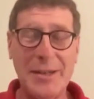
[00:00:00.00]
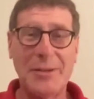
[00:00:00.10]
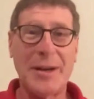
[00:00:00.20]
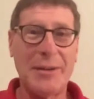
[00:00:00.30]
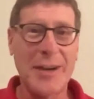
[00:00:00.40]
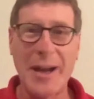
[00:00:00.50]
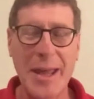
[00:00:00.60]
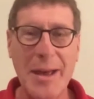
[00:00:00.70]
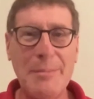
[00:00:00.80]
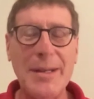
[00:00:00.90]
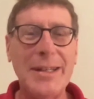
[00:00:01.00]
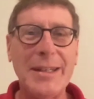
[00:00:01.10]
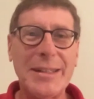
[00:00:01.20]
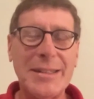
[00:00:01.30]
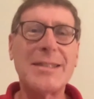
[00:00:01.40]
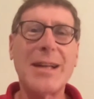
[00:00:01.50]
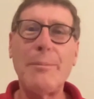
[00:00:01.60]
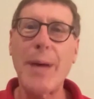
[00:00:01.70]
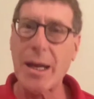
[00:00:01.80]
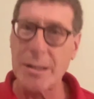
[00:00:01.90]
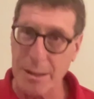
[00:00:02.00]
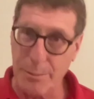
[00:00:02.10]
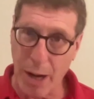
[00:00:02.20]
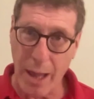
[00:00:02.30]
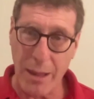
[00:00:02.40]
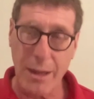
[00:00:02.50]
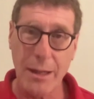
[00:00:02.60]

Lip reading: wherever I am. Just come back to the breath.